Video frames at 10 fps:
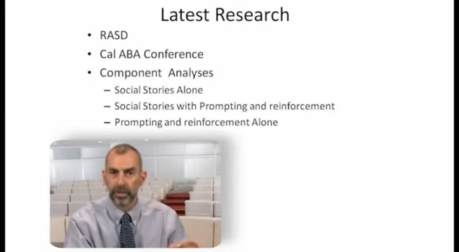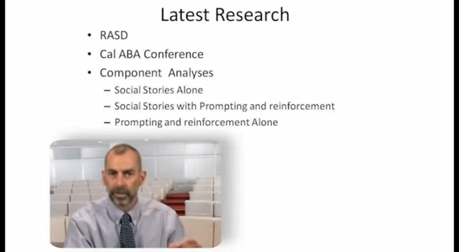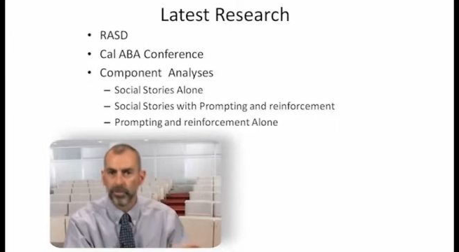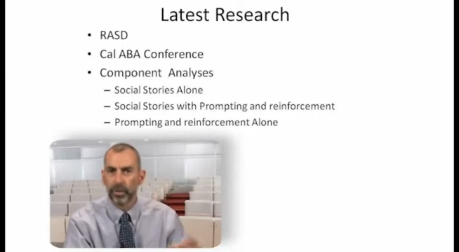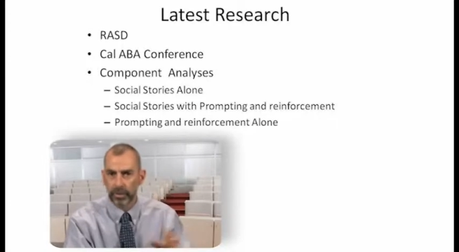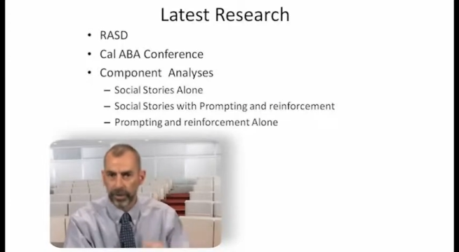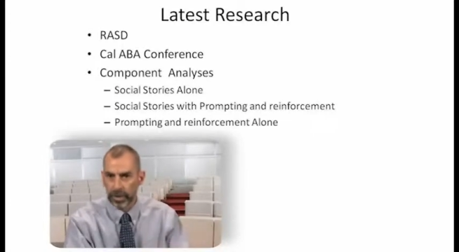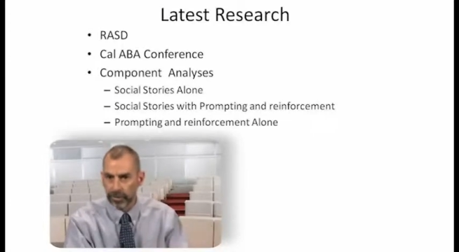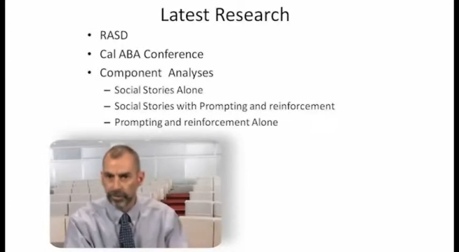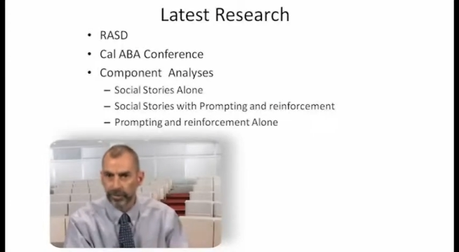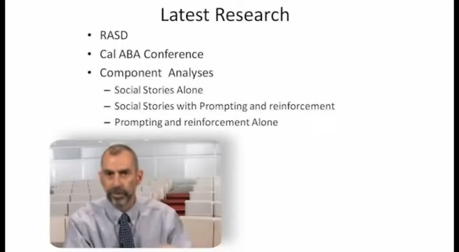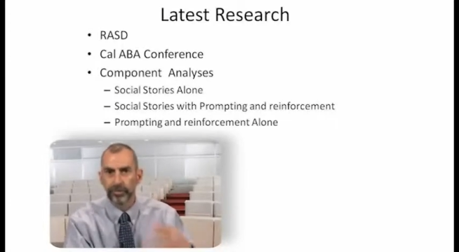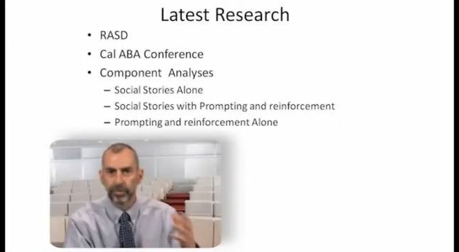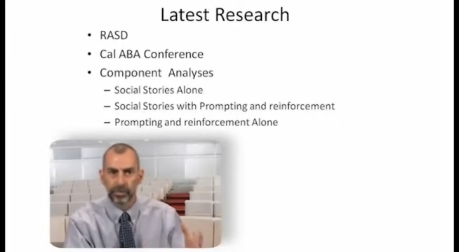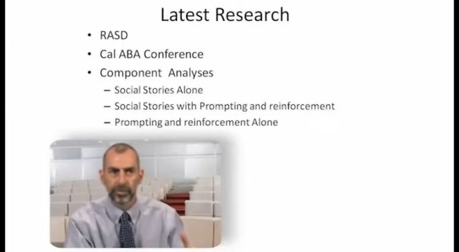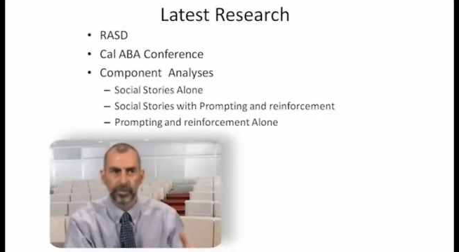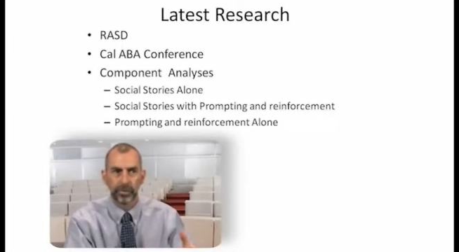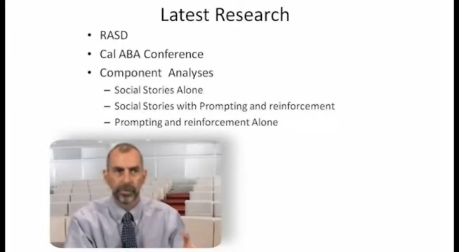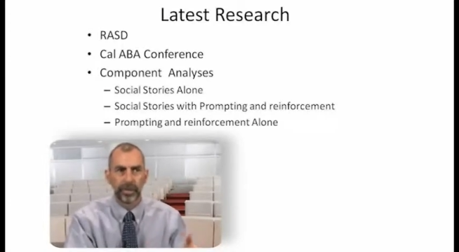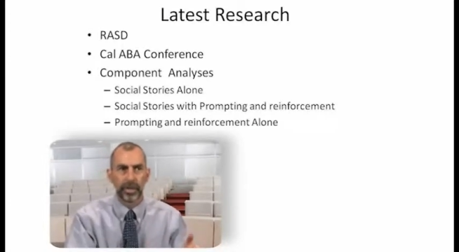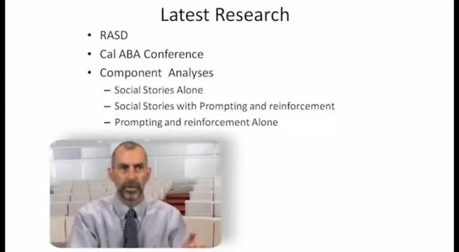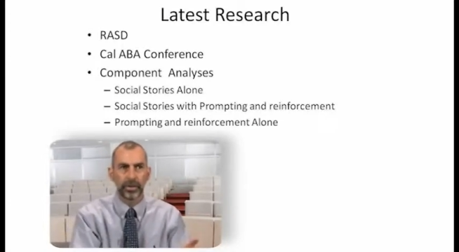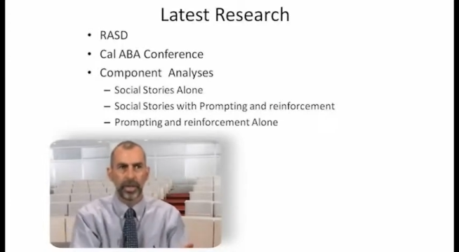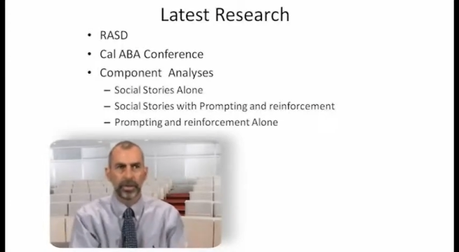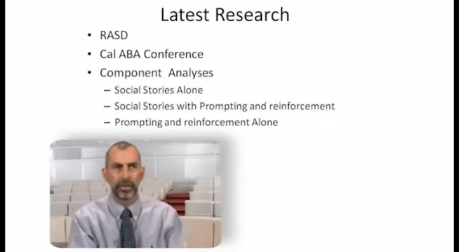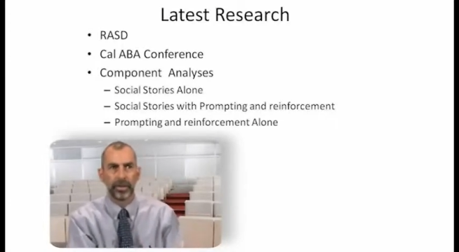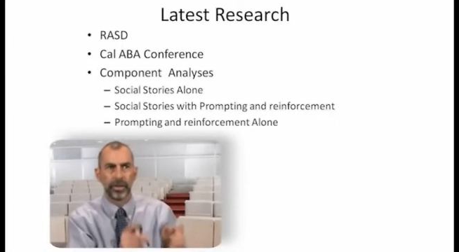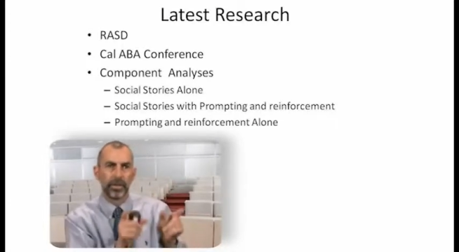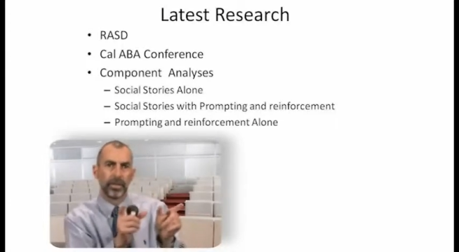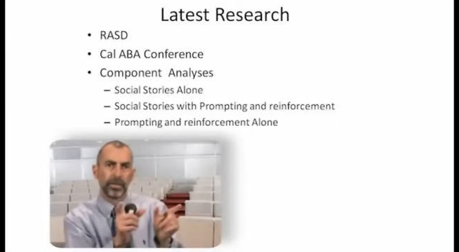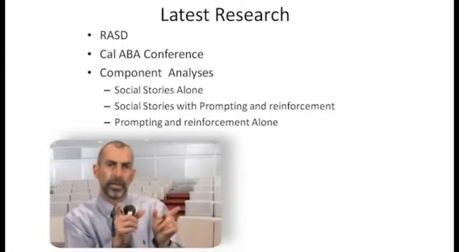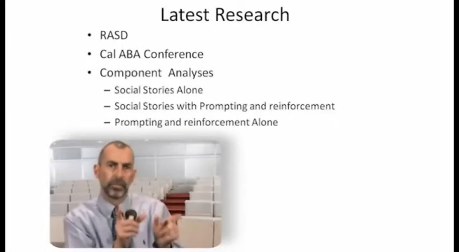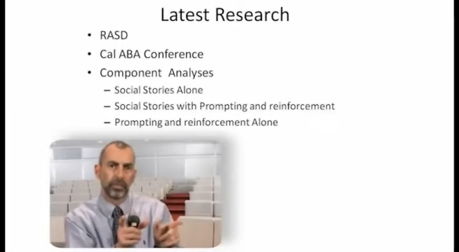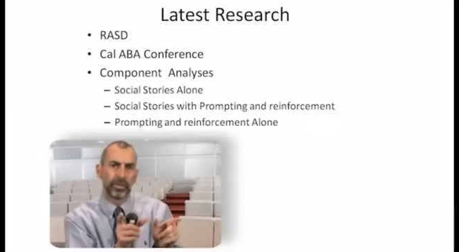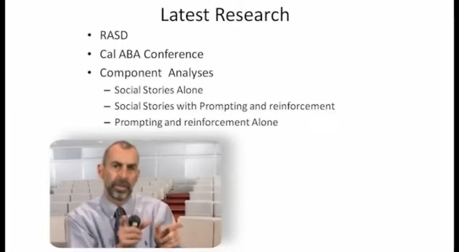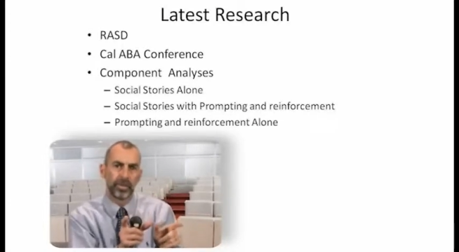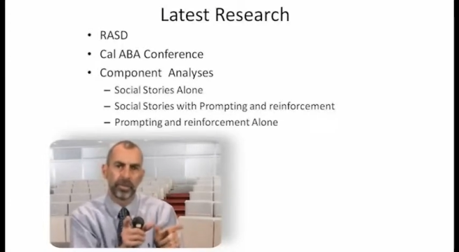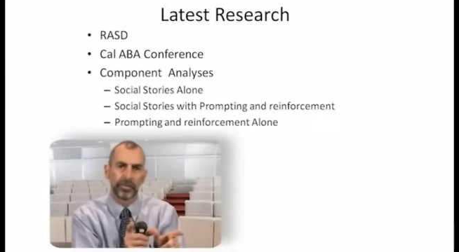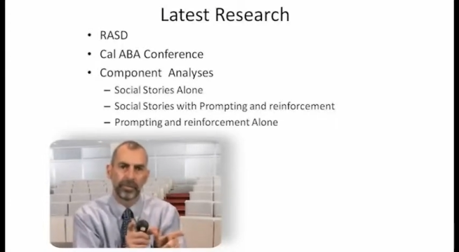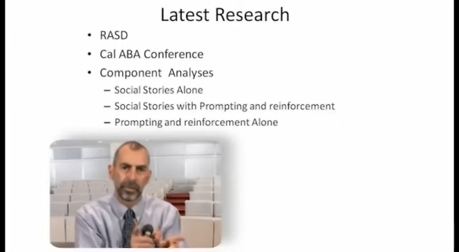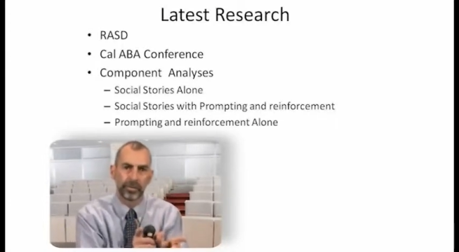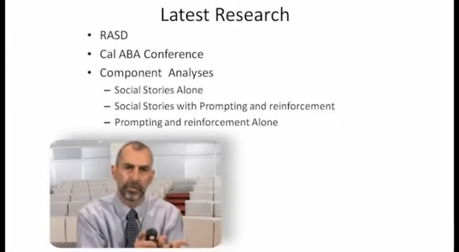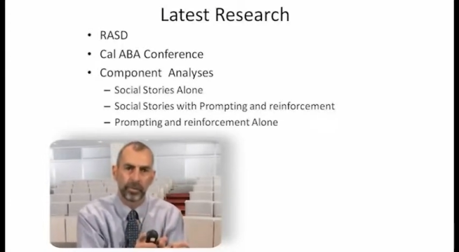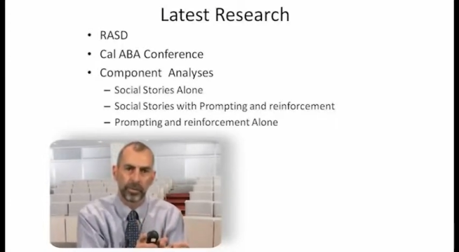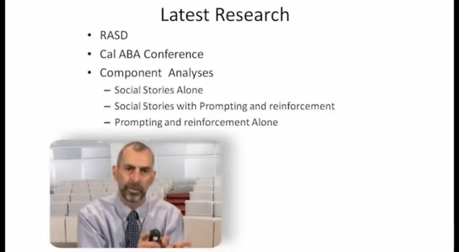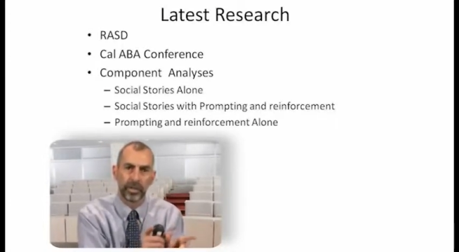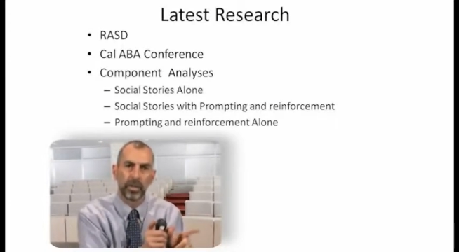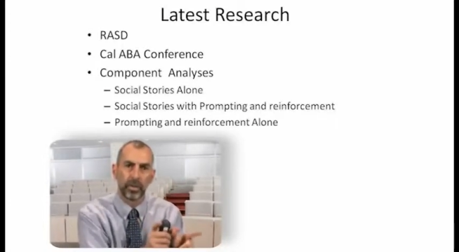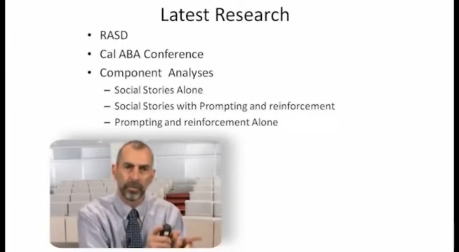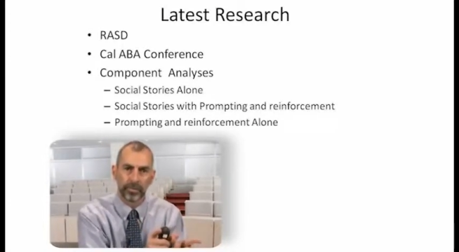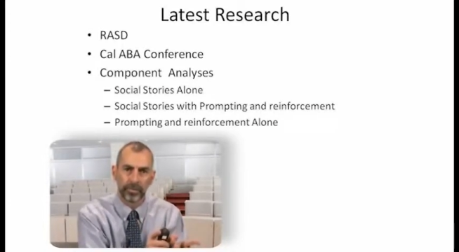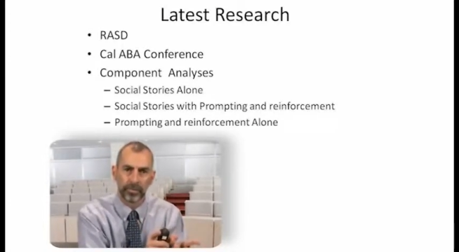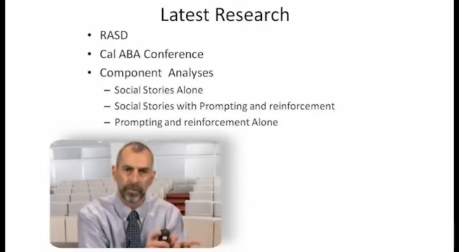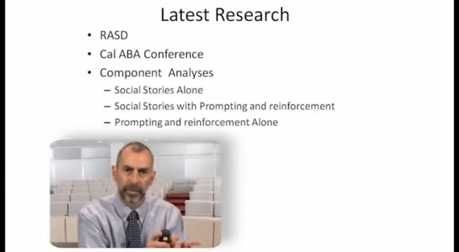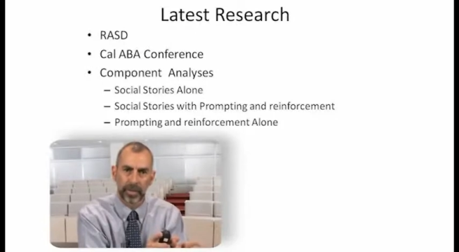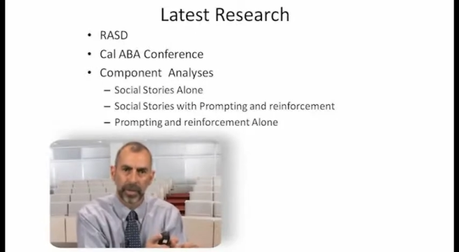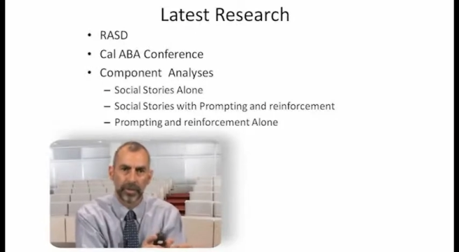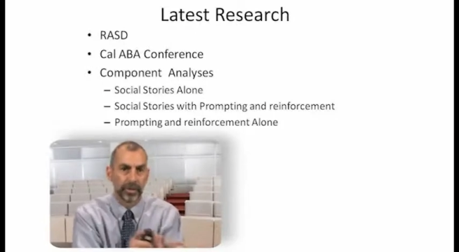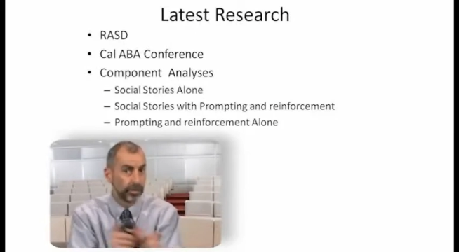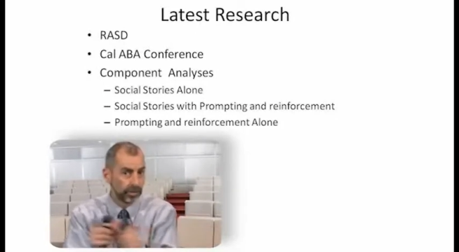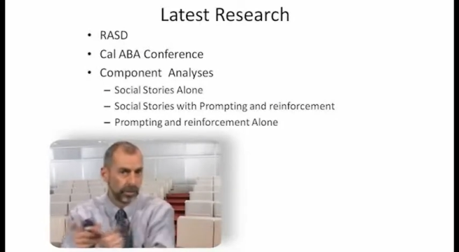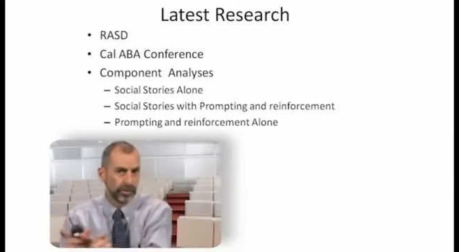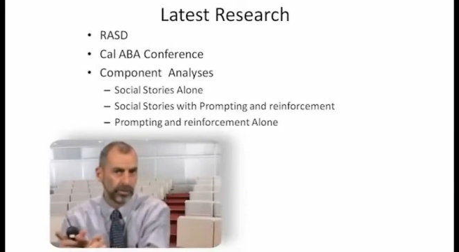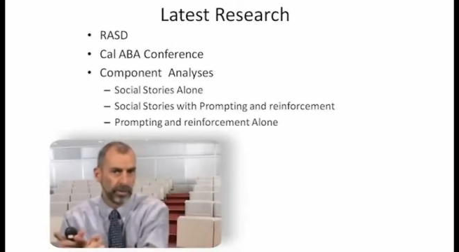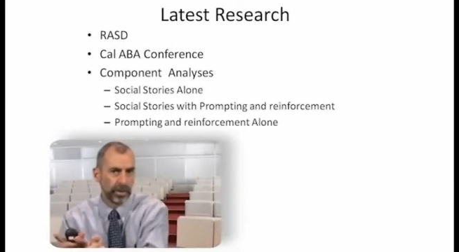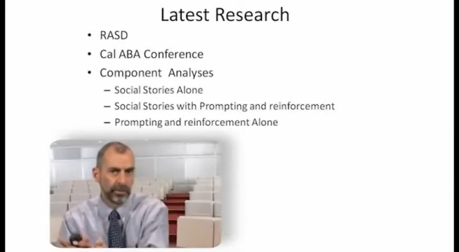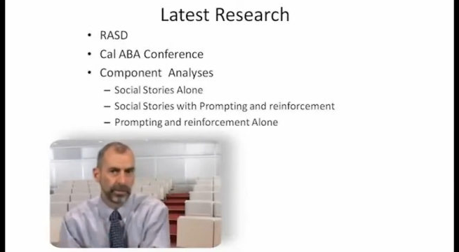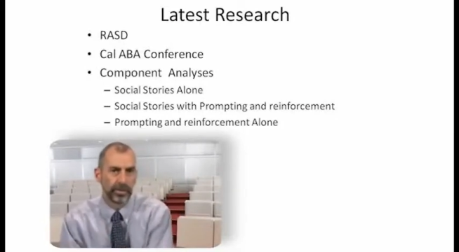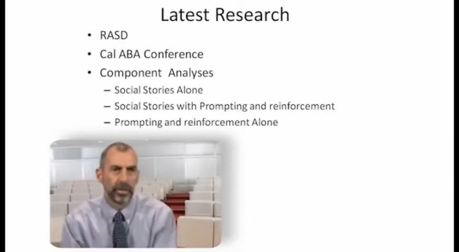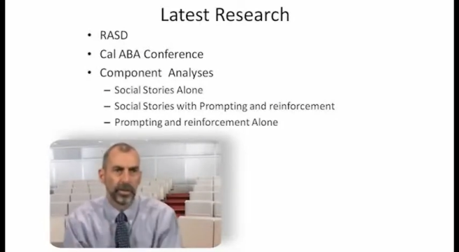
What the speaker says: a component analysis of social stories, and they looked at the implementation of social stories alone on the targeted behaviors,